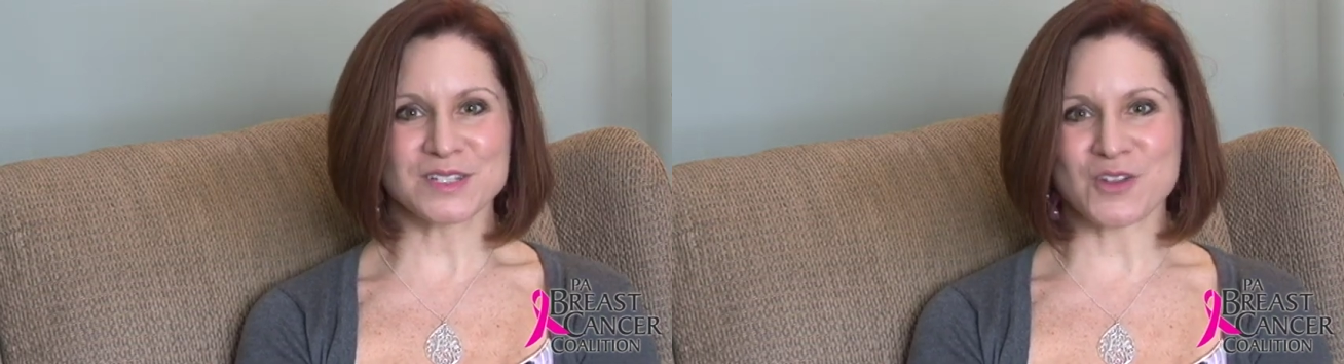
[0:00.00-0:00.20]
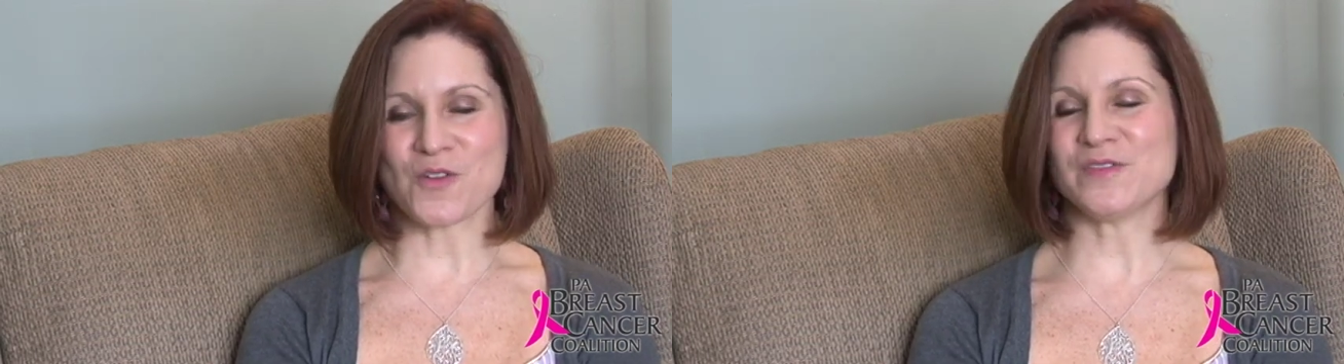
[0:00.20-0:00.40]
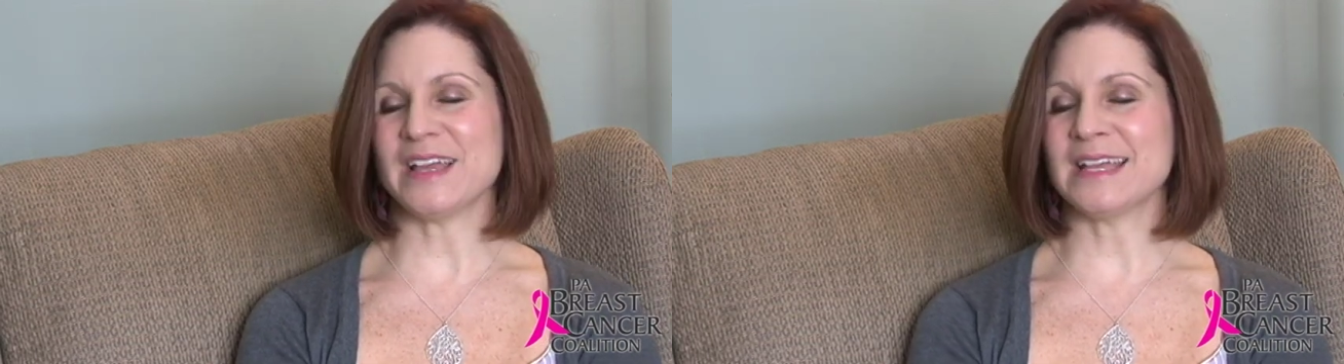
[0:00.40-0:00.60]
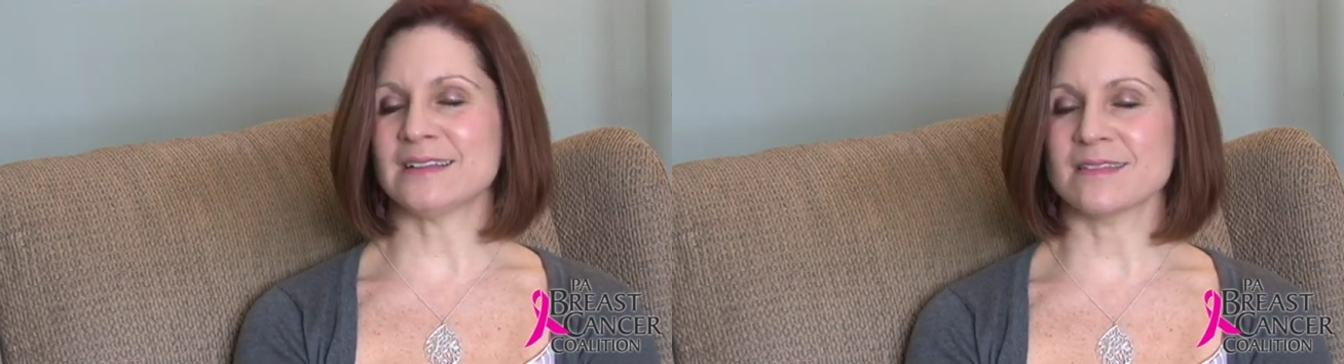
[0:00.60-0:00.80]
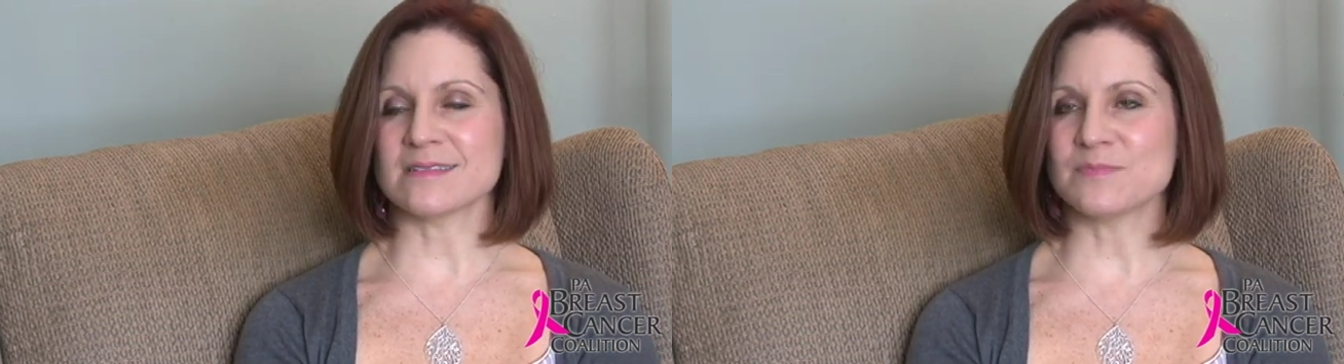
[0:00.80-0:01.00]
snowflake
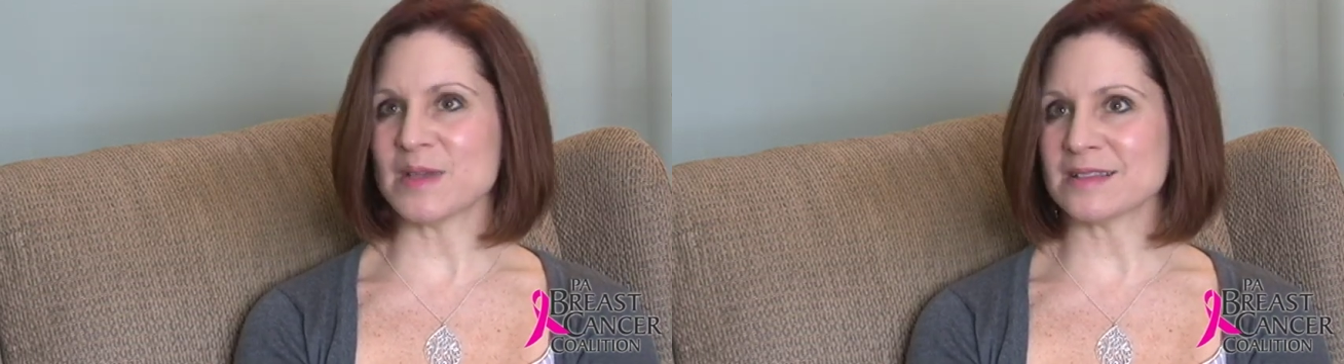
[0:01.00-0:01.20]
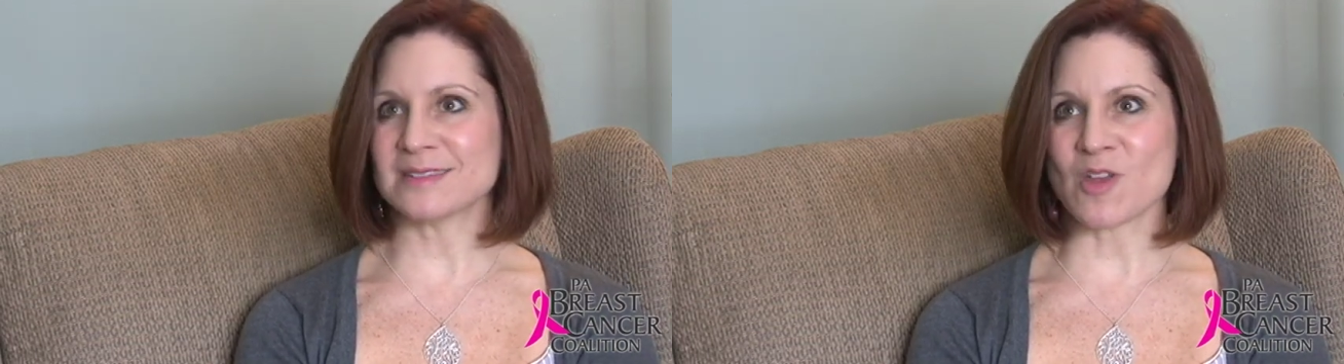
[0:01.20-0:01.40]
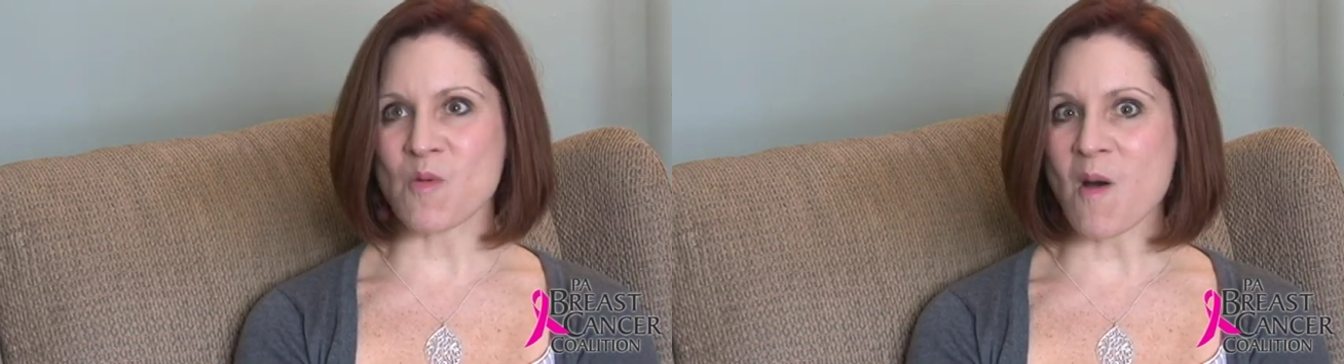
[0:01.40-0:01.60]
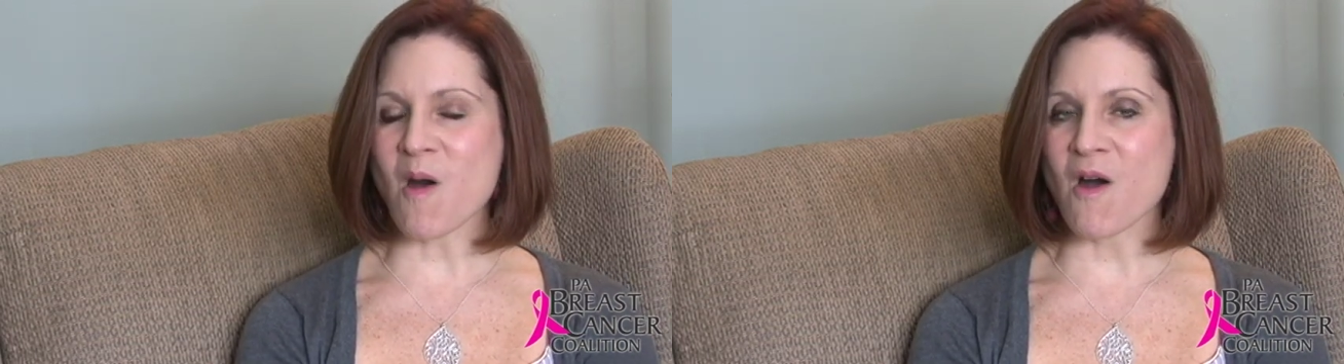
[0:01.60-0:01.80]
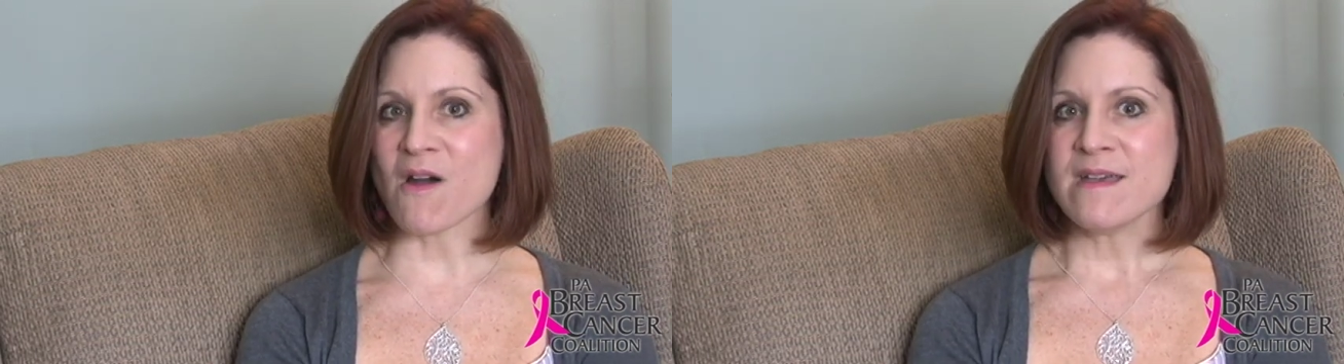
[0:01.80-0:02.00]
into this big
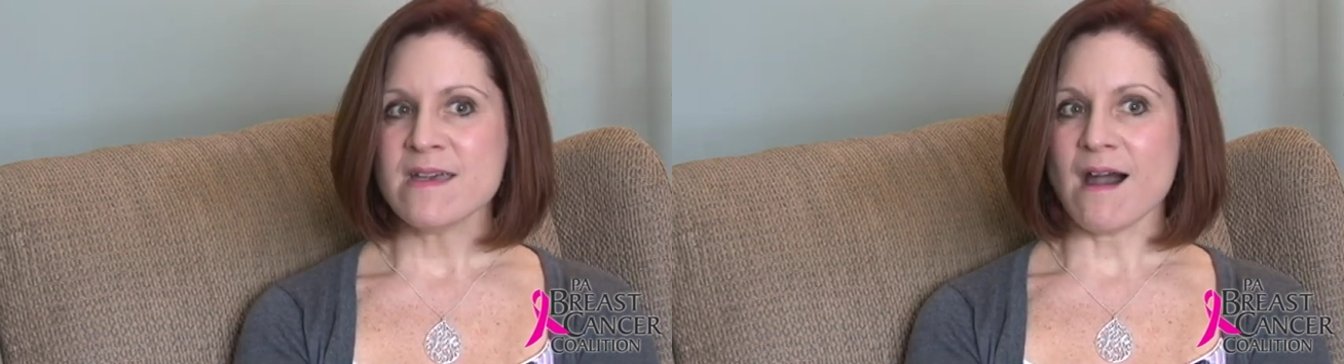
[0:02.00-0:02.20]
snowball.